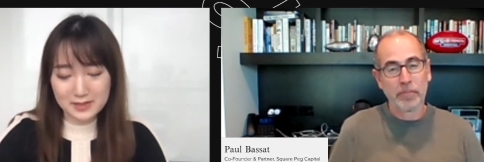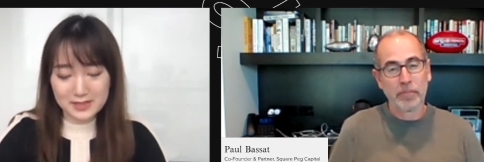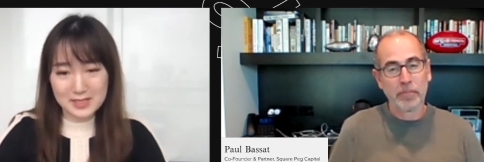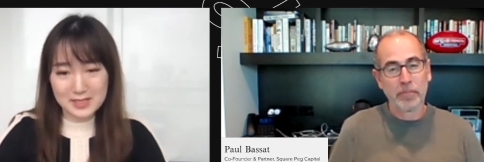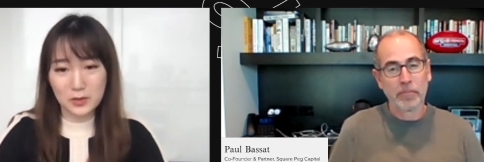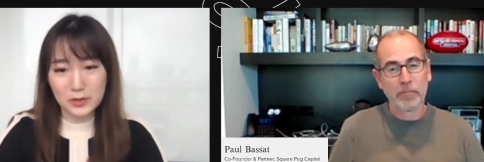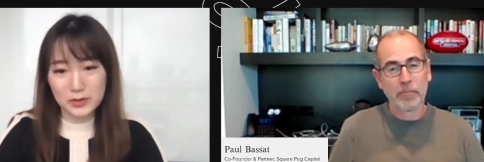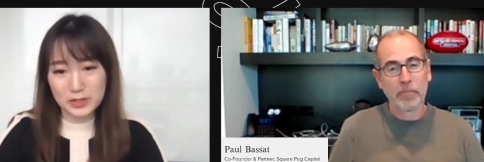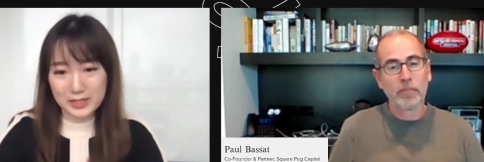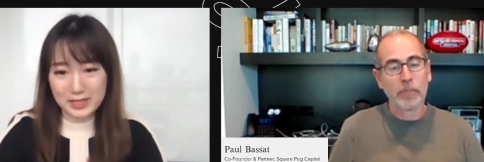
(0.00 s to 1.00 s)
Speaker 1: is in
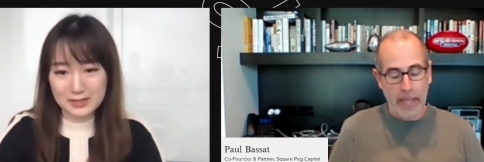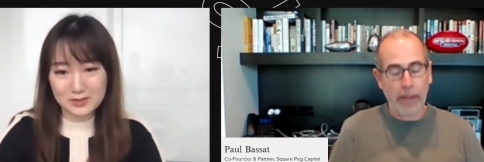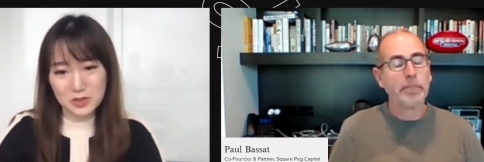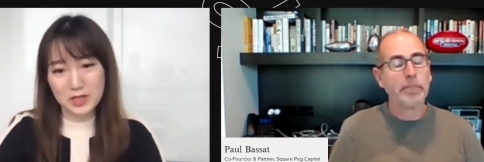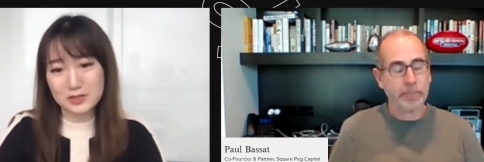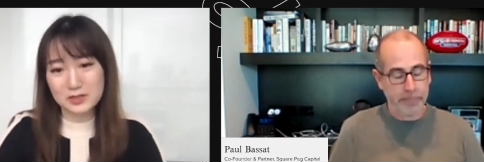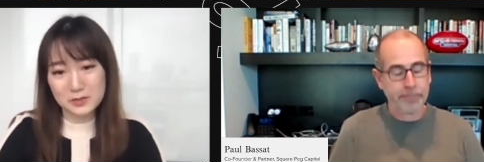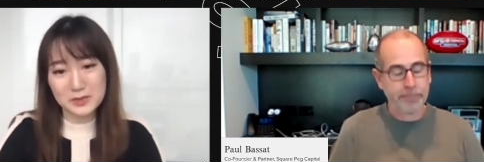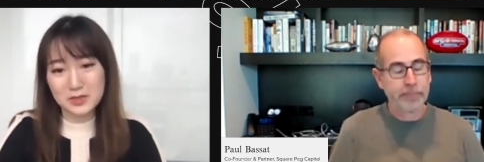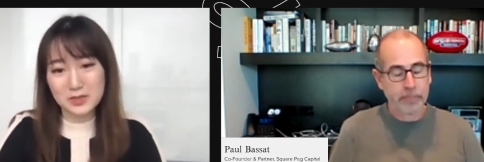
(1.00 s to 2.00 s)
order and trying to
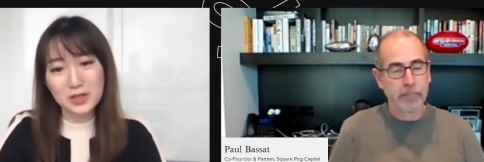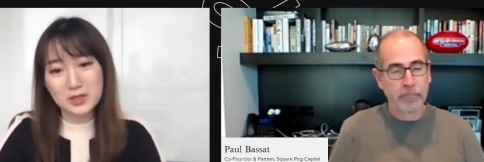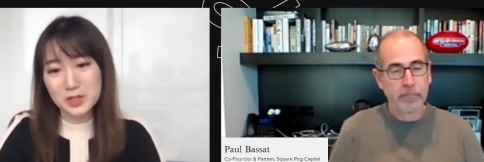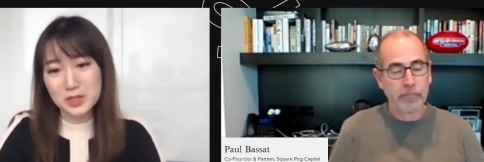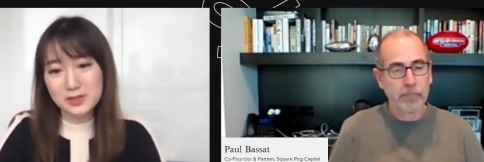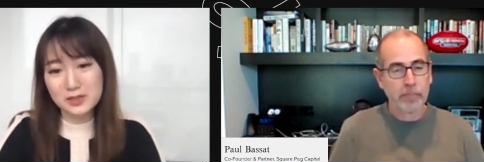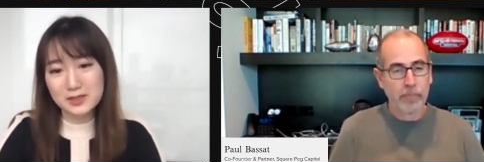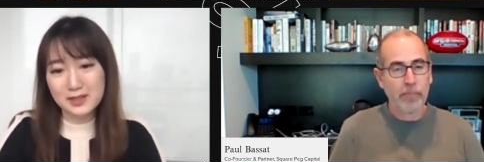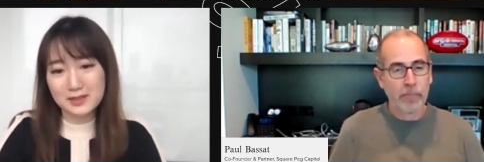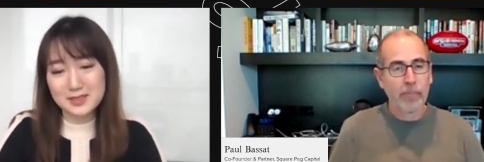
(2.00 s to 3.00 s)
be so controlling
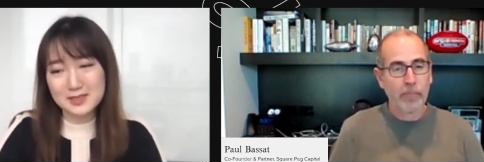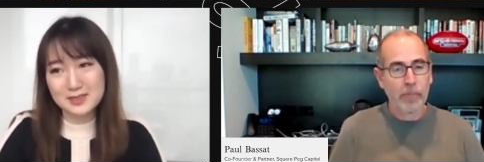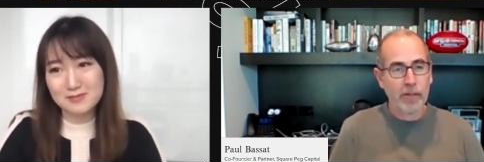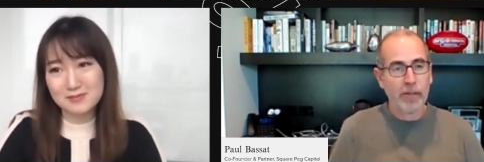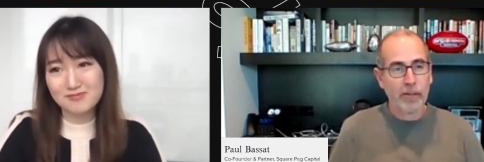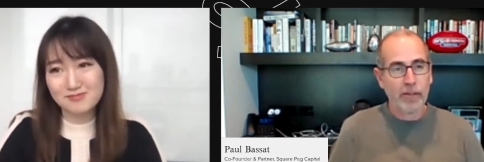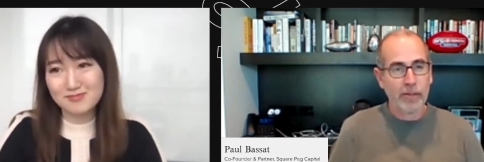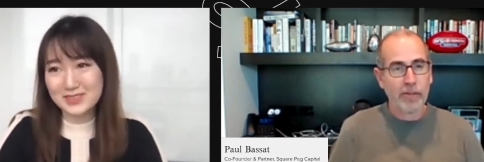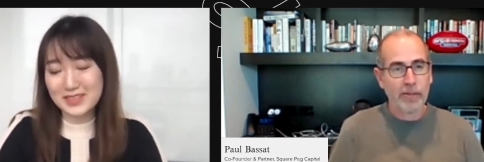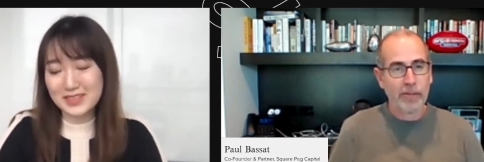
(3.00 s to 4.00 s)
because
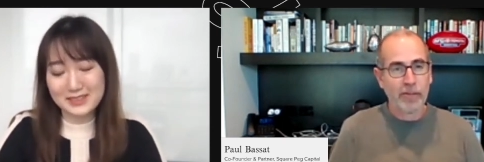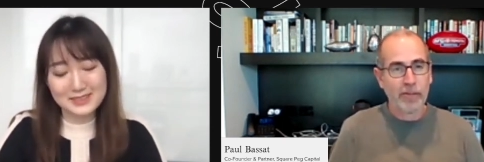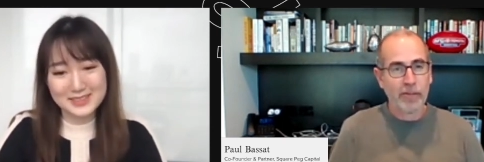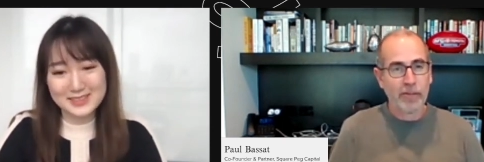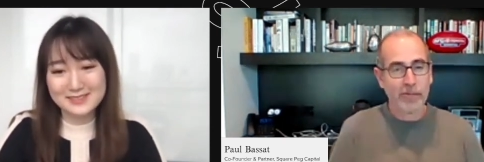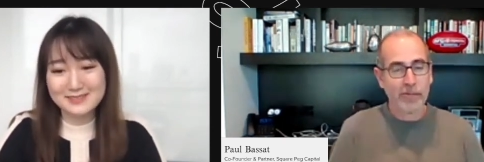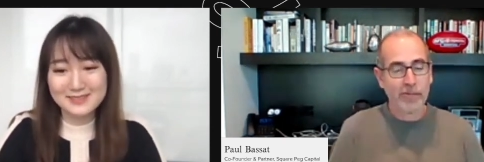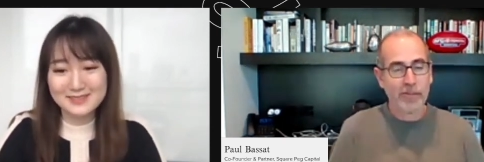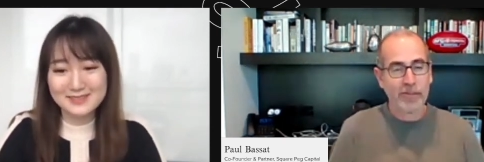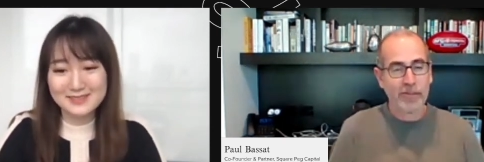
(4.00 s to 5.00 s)
yeah
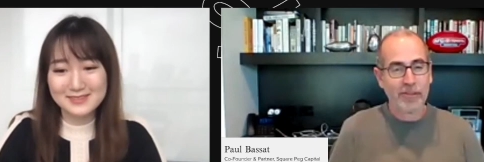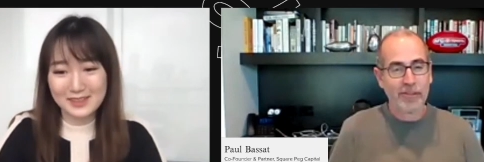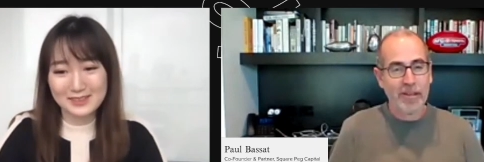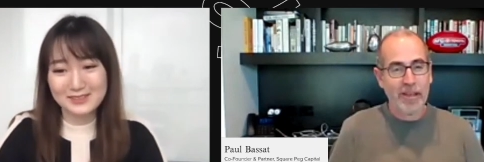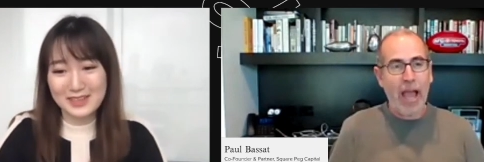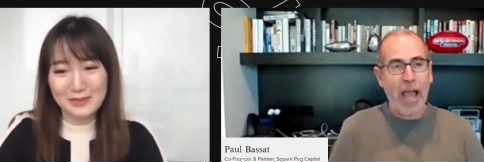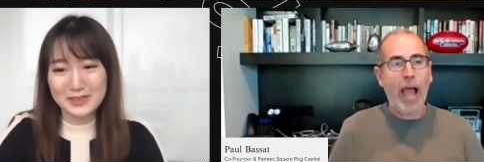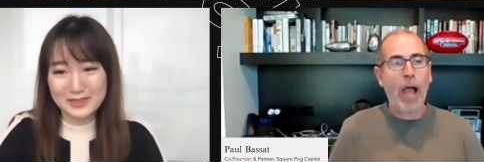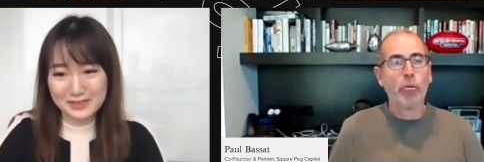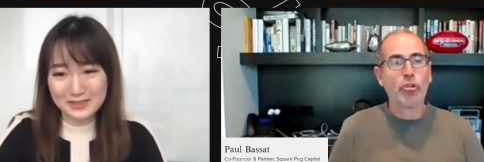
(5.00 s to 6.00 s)
Speaker 2: how,
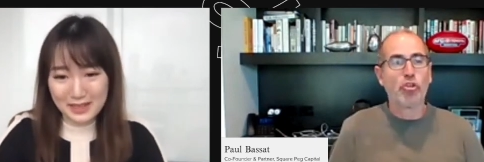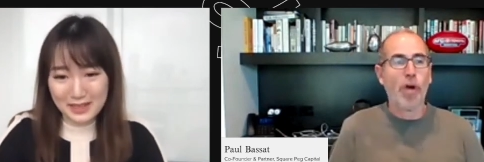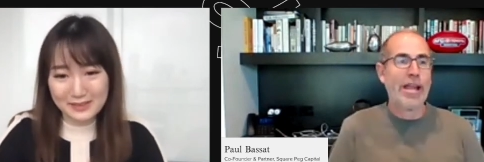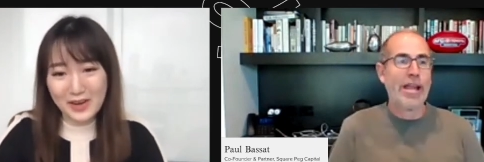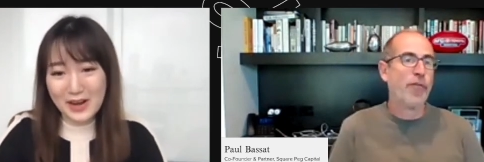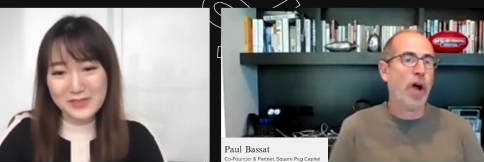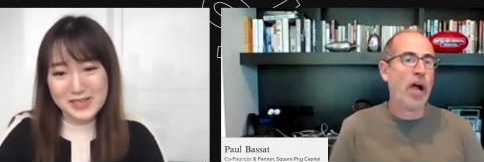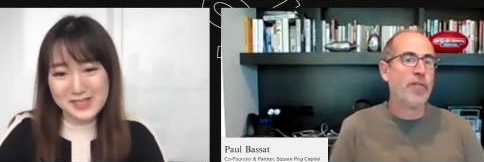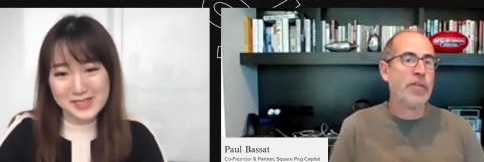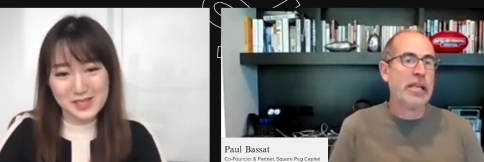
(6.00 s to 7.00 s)
how would you grade
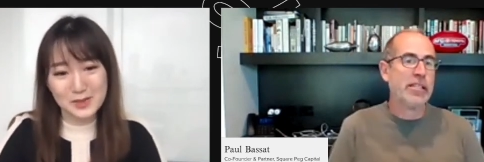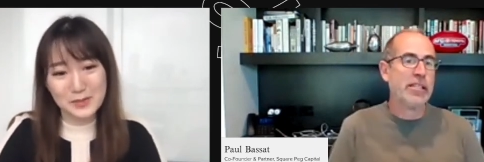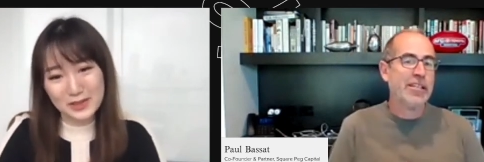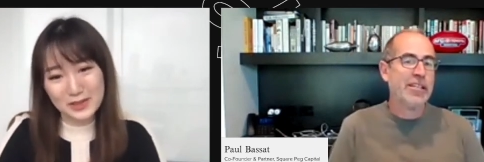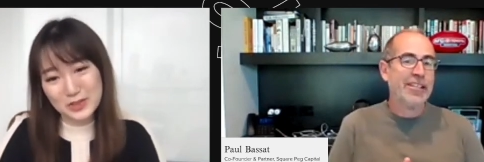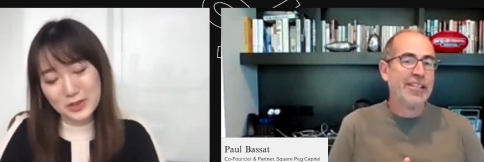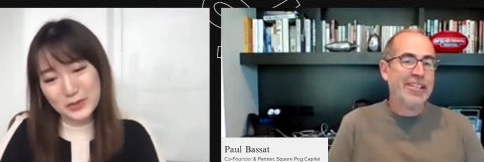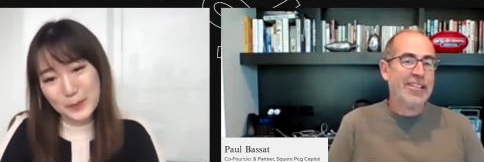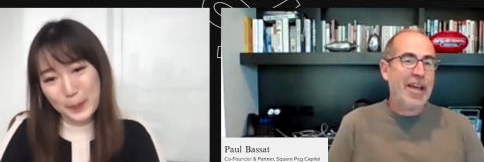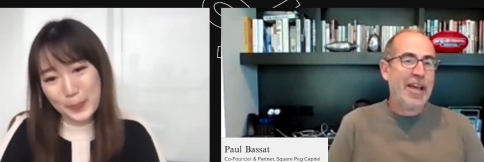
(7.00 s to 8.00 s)
five years,
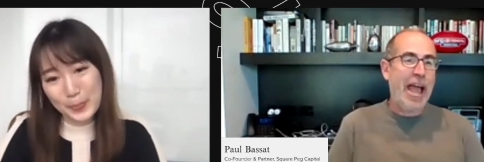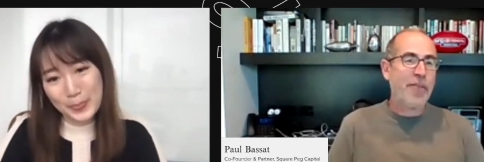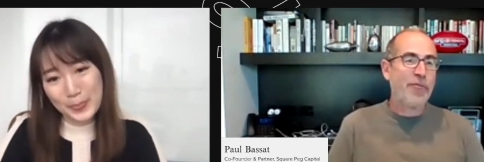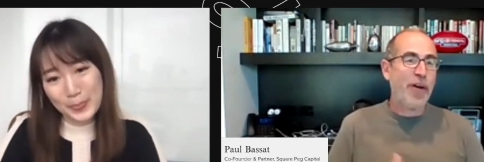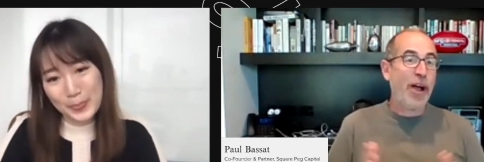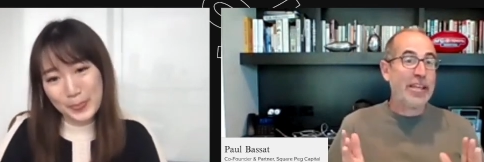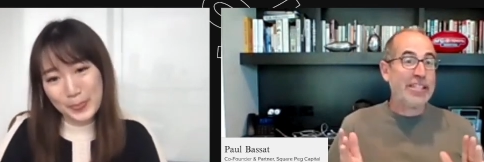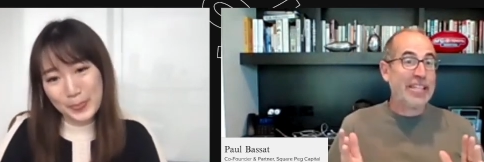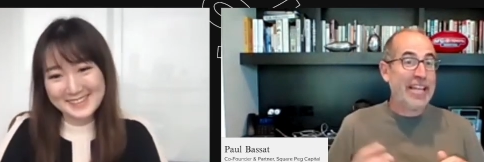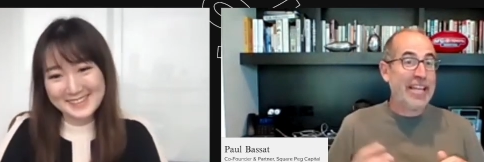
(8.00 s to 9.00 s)
five
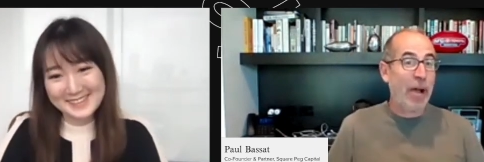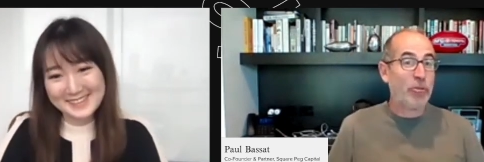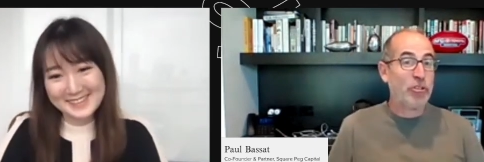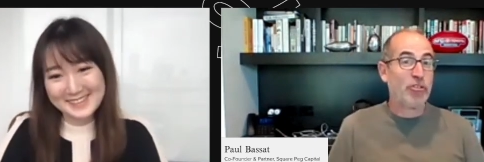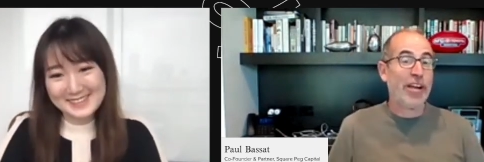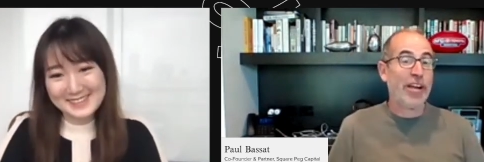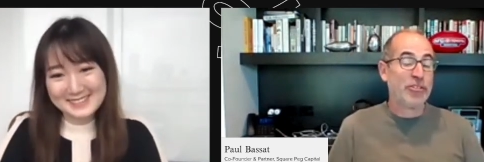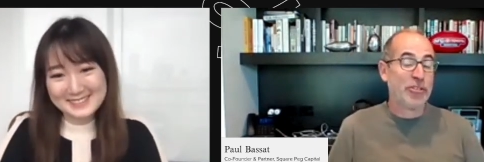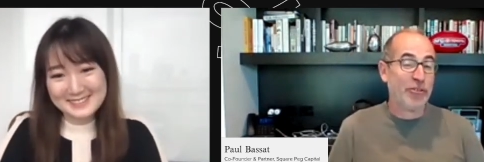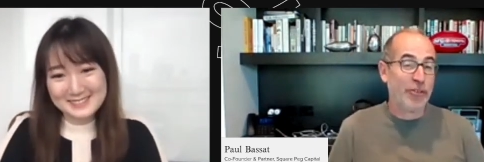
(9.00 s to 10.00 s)
years in, how would you grade
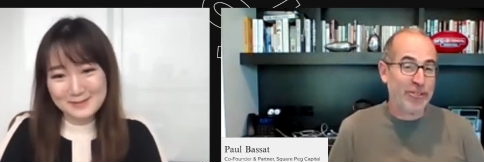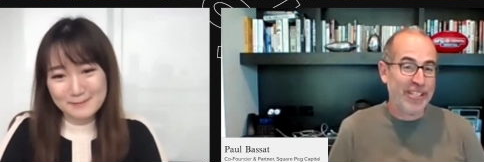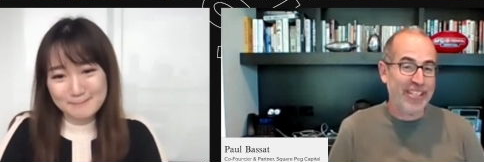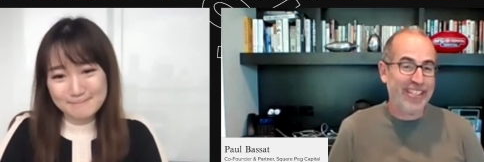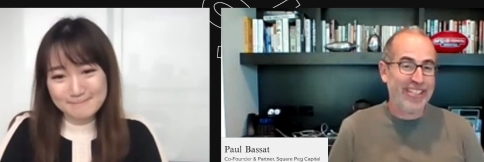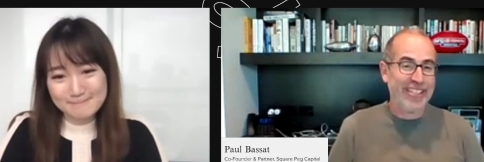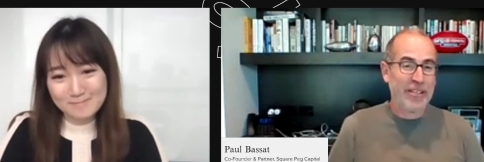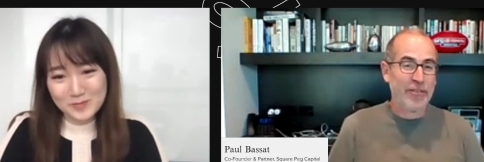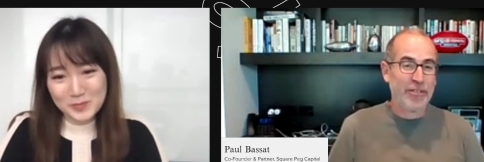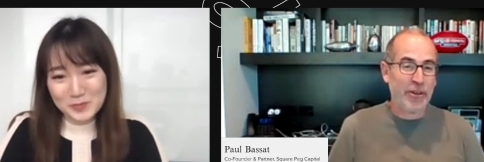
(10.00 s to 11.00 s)
yourself, Lucy?
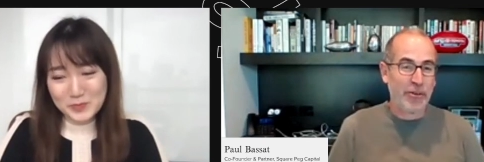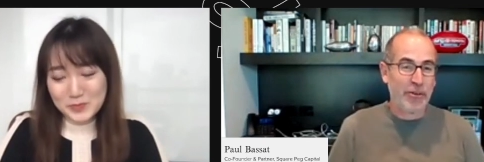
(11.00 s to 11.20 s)
Give yourself a good